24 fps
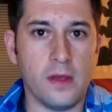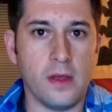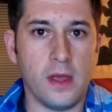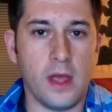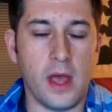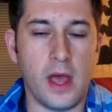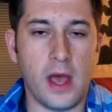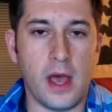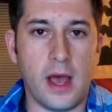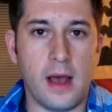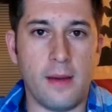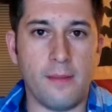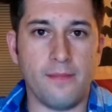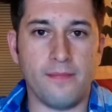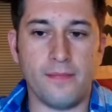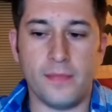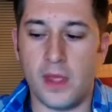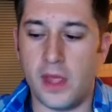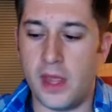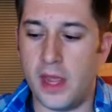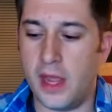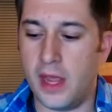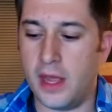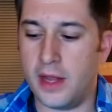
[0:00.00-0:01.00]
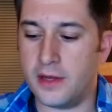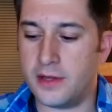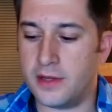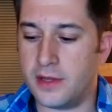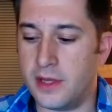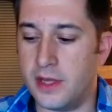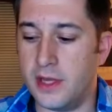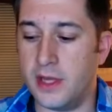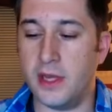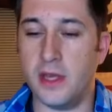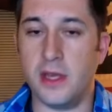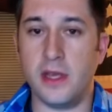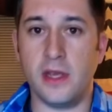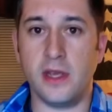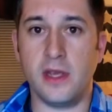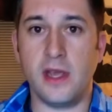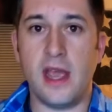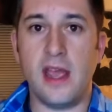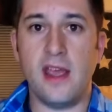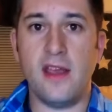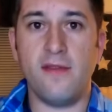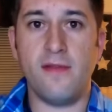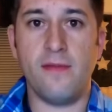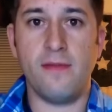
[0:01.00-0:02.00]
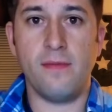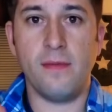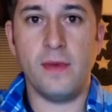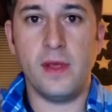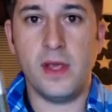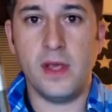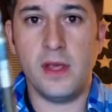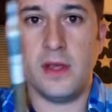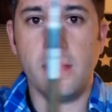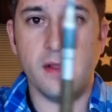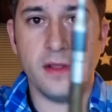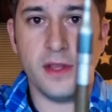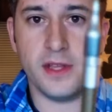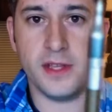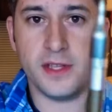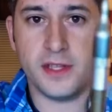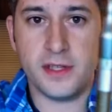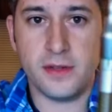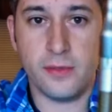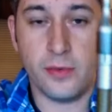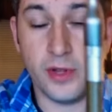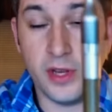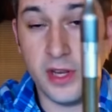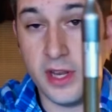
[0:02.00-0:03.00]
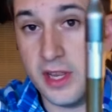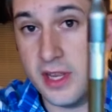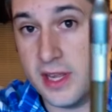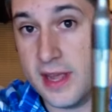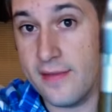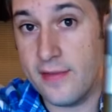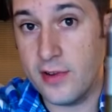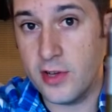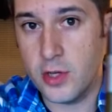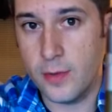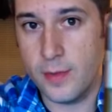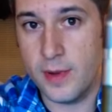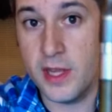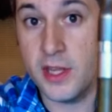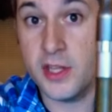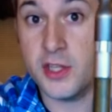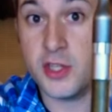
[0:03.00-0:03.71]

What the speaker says: and he gave me this, well, he didn't give it to me, he